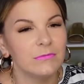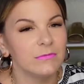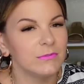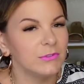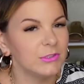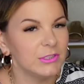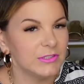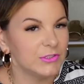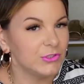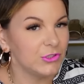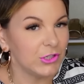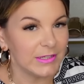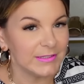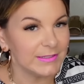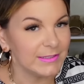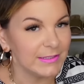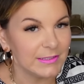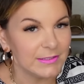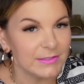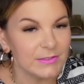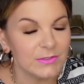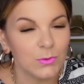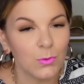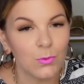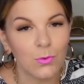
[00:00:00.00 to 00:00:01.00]
just
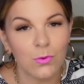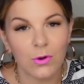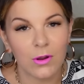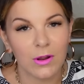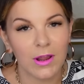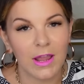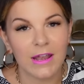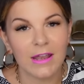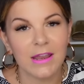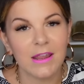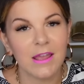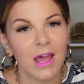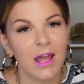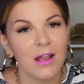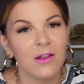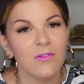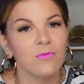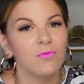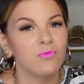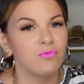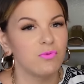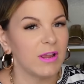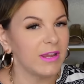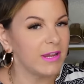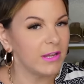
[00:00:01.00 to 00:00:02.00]
dresses or any kind
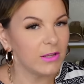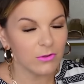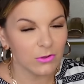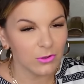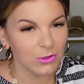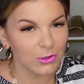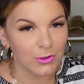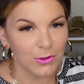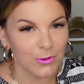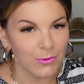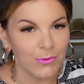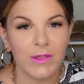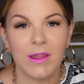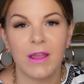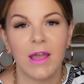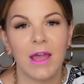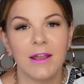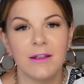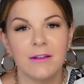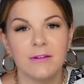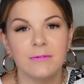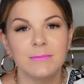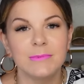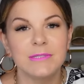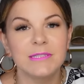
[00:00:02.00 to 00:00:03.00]
of regular clothing
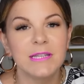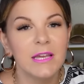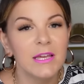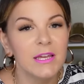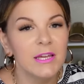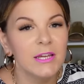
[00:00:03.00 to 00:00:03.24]
items.